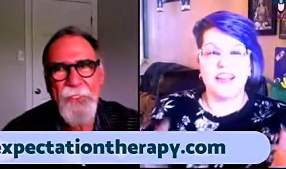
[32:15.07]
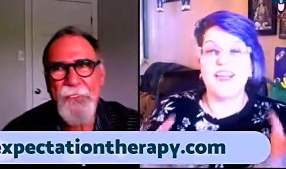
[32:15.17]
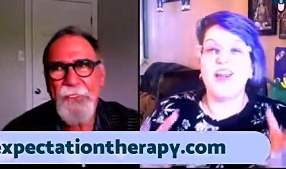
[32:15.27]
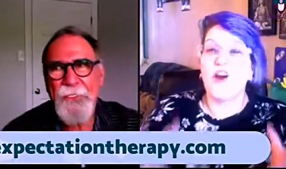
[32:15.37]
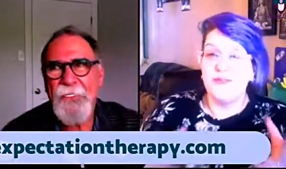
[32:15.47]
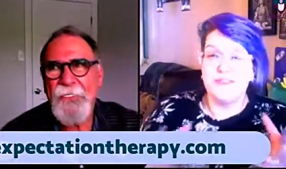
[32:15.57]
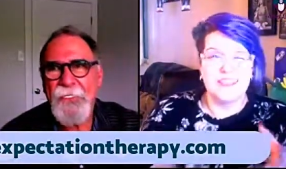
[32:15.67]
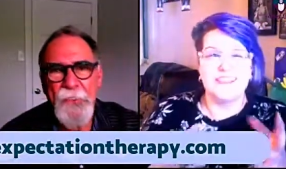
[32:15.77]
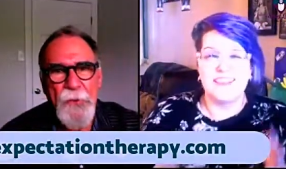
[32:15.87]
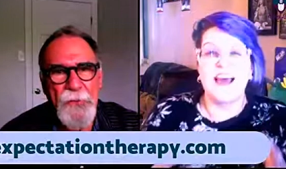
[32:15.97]
Speaker 1: really
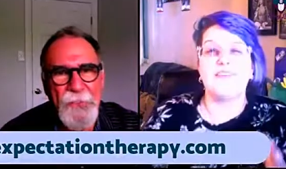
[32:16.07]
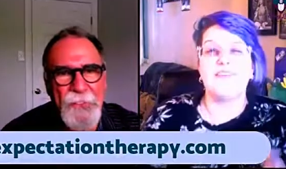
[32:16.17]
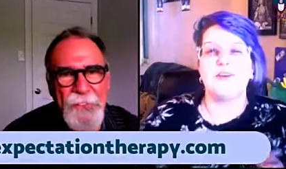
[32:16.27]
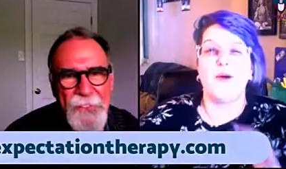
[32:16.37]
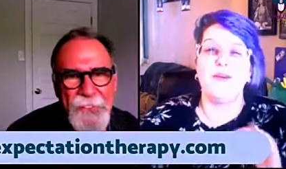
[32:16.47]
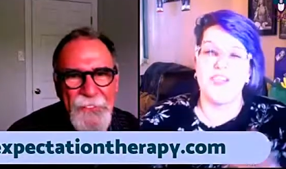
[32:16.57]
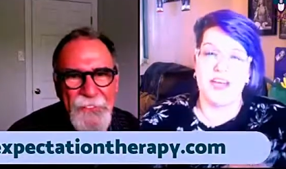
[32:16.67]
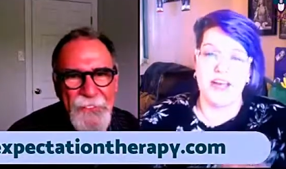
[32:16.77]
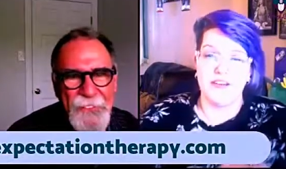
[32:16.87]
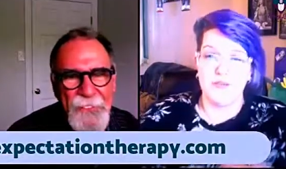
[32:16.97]
knows his stuff. So go and
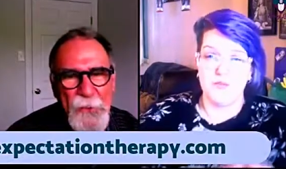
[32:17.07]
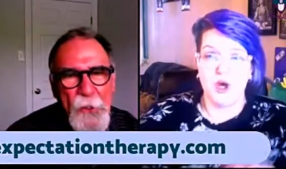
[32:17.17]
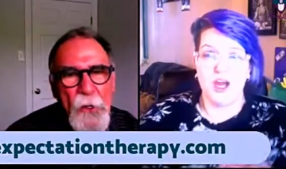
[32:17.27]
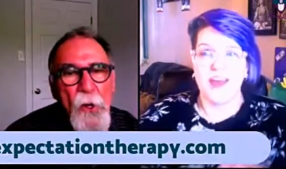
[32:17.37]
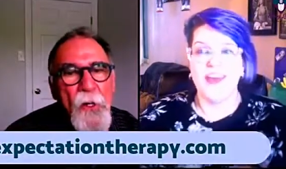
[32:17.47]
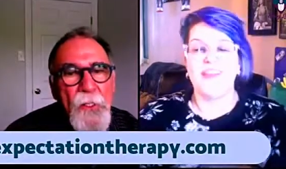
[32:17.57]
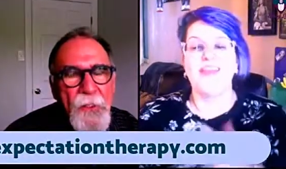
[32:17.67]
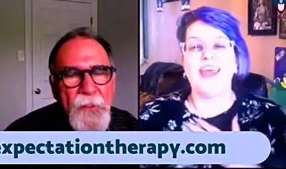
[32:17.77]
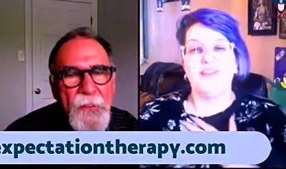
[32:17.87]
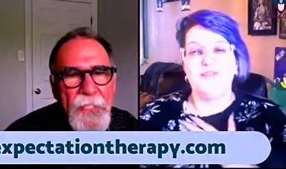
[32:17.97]
check out his book.
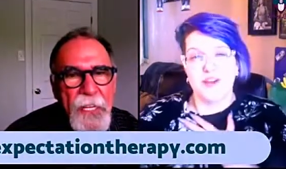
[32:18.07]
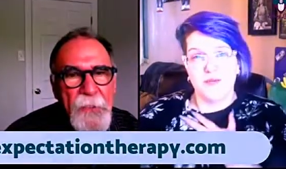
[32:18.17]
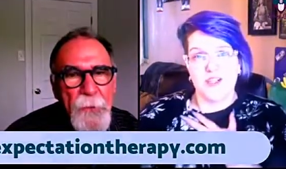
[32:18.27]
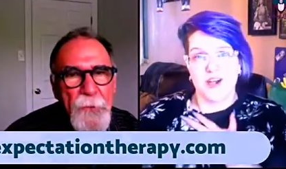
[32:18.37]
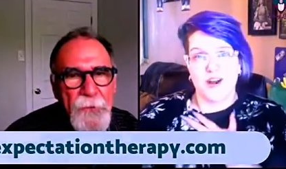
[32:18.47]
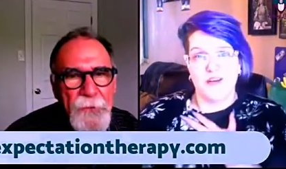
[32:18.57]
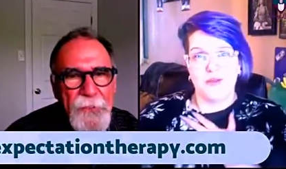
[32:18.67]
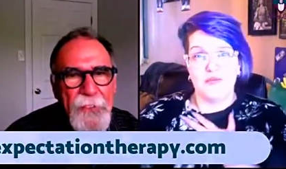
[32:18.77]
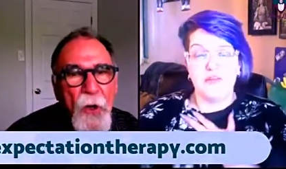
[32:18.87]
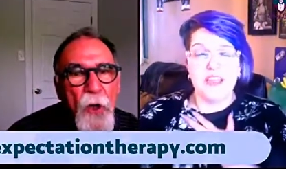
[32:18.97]
Thank you so much,
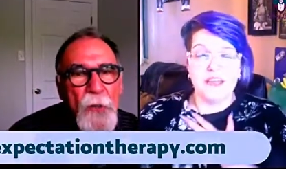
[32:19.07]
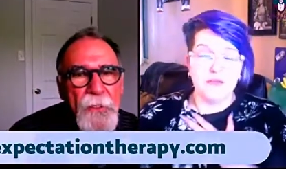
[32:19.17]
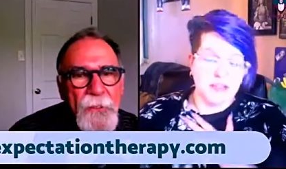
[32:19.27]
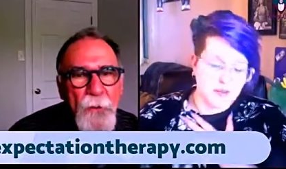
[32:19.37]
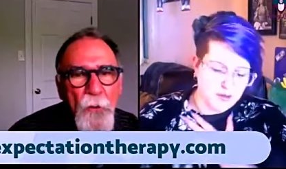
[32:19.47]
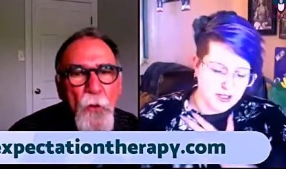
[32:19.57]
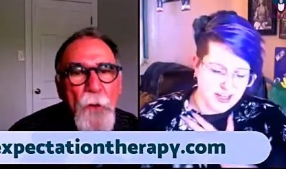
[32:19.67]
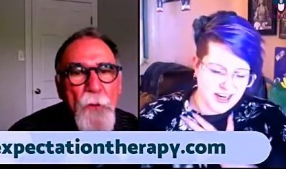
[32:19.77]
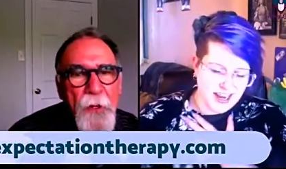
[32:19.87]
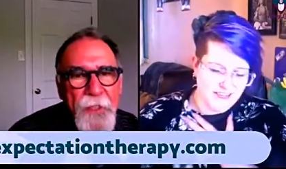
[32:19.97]
Art. We really, really
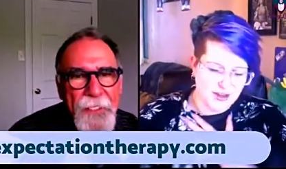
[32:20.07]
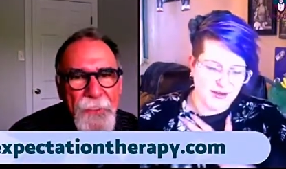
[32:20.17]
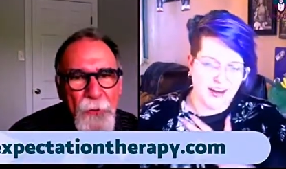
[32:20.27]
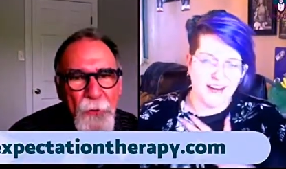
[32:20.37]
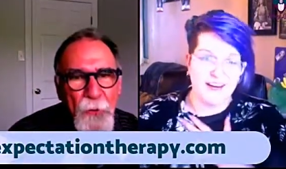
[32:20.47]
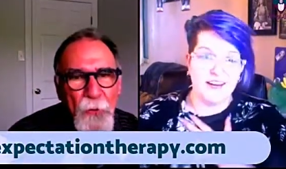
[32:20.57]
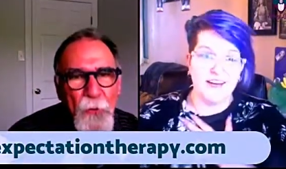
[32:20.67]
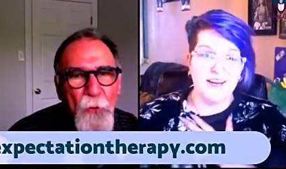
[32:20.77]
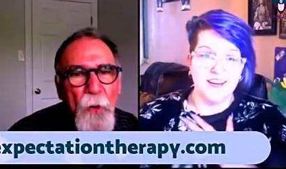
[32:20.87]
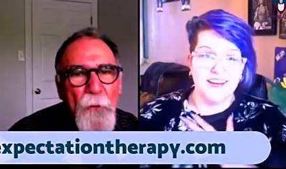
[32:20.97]
appreciate having you here.
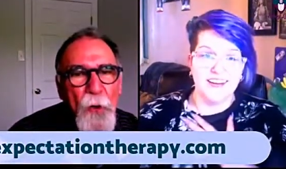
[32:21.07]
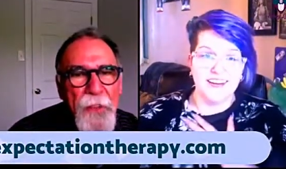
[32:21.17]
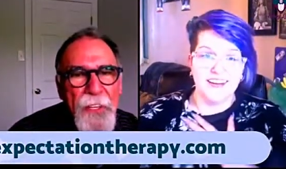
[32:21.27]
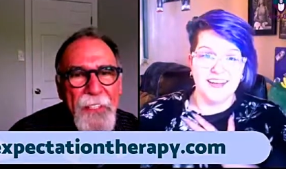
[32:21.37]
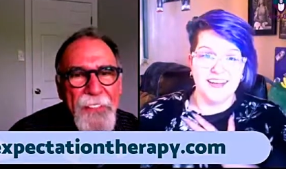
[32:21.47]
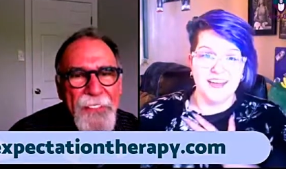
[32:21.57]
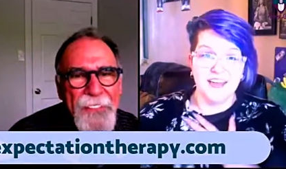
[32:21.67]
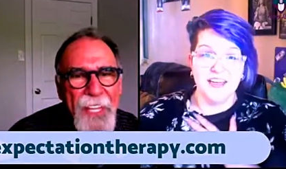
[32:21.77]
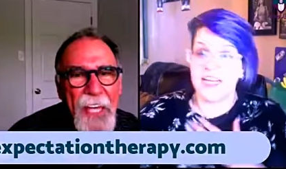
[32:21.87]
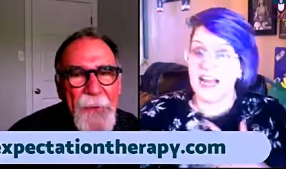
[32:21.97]
Speaker 2: One more thing
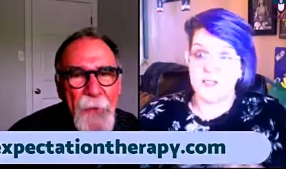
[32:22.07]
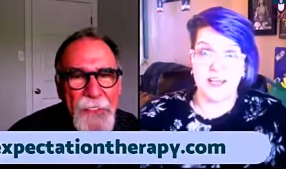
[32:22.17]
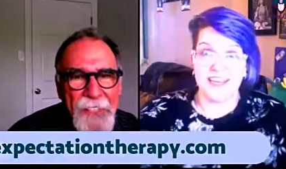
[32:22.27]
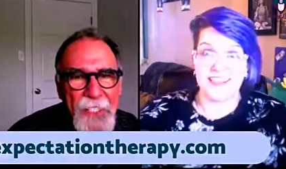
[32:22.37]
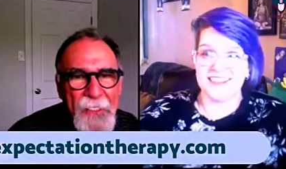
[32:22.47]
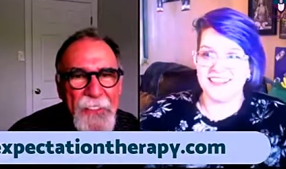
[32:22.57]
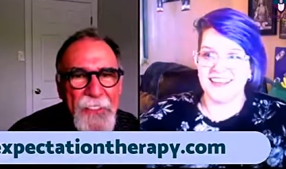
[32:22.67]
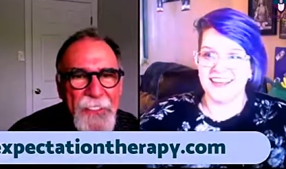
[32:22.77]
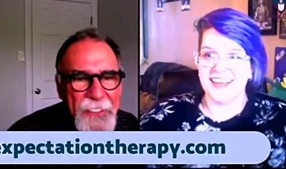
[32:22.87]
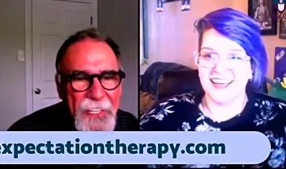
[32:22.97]
yes, please.
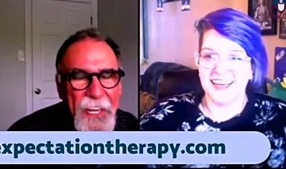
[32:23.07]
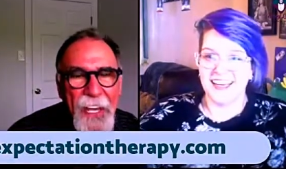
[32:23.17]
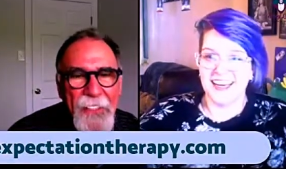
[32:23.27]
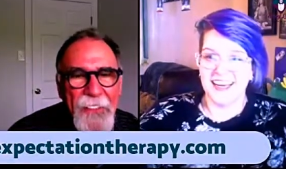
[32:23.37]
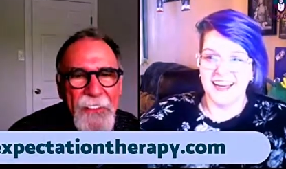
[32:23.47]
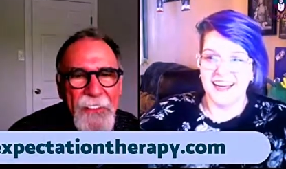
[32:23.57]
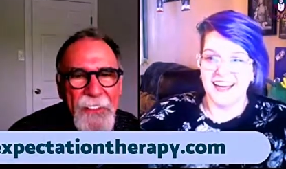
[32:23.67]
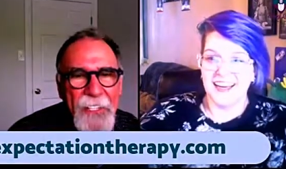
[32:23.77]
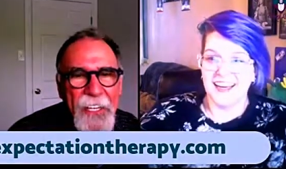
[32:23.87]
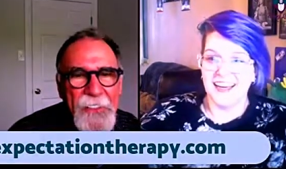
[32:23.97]

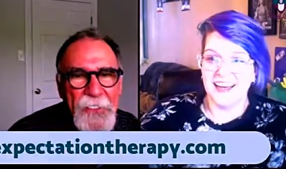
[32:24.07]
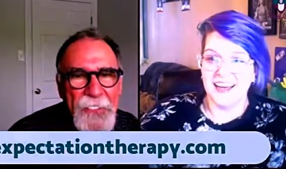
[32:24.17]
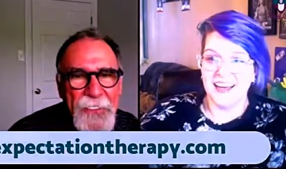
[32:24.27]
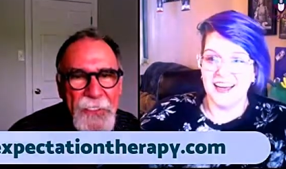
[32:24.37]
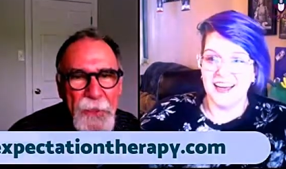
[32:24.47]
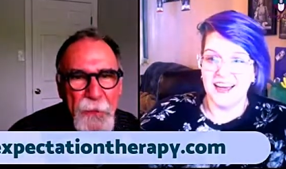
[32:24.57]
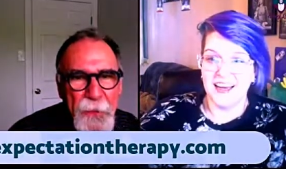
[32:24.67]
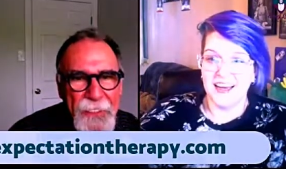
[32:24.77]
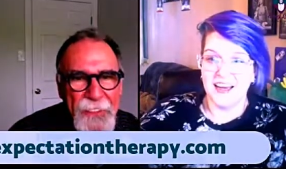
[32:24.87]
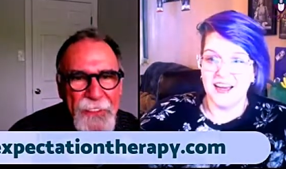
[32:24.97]

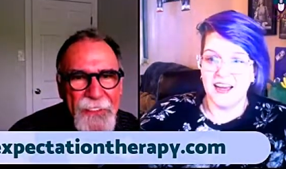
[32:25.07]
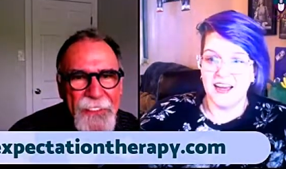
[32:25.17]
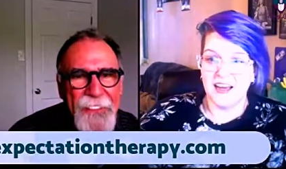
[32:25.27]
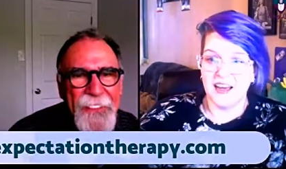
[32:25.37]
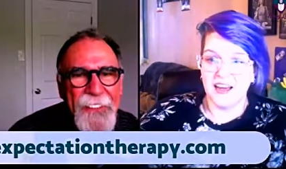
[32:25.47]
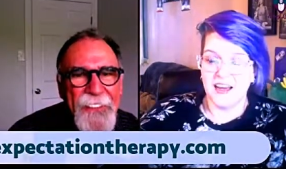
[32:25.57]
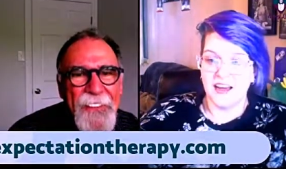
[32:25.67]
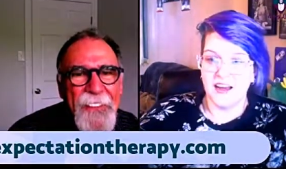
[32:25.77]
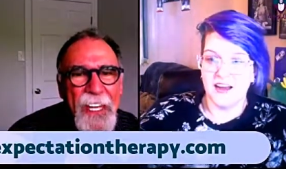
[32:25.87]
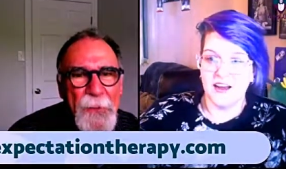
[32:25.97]
HTTP
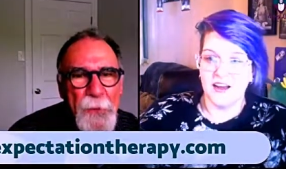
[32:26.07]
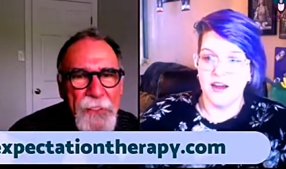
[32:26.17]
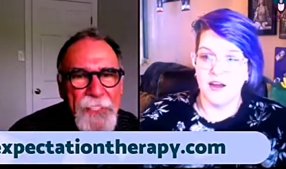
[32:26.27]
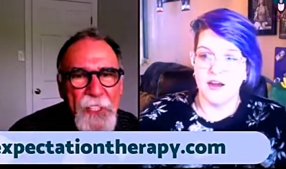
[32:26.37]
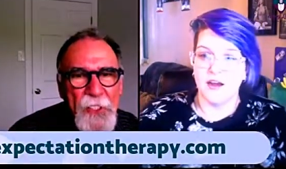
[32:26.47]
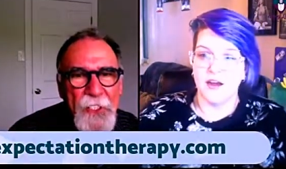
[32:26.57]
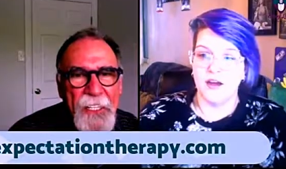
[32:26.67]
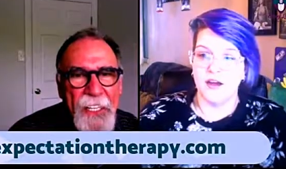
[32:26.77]
Expectation